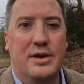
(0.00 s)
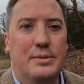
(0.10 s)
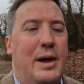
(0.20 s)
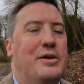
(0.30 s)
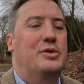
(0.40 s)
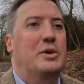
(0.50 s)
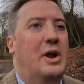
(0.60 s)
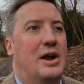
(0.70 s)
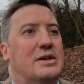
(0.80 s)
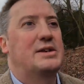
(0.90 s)
The weather
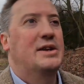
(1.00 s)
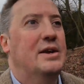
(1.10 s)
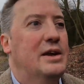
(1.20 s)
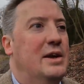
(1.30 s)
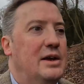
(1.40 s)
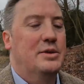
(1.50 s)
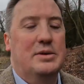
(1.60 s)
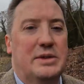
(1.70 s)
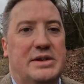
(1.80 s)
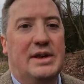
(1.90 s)
forecast
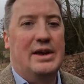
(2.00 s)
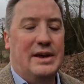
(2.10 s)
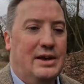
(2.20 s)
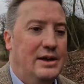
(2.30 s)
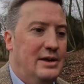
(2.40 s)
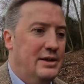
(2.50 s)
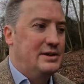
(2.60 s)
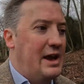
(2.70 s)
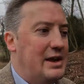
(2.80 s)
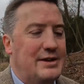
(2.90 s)
was
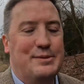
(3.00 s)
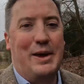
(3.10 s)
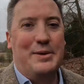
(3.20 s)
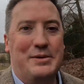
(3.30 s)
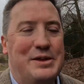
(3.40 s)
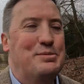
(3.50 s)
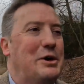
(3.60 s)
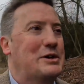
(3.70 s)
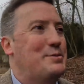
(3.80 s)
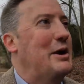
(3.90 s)
teasing me with the
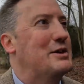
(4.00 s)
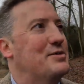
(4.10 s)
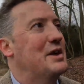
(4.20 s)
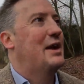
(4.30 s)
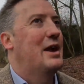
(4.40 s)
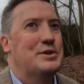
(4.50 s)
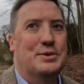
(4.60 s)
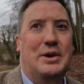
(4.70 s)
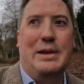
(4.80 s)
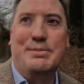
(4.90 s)
prospect of the
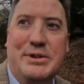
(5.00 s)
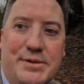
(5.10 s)
occasional glimpse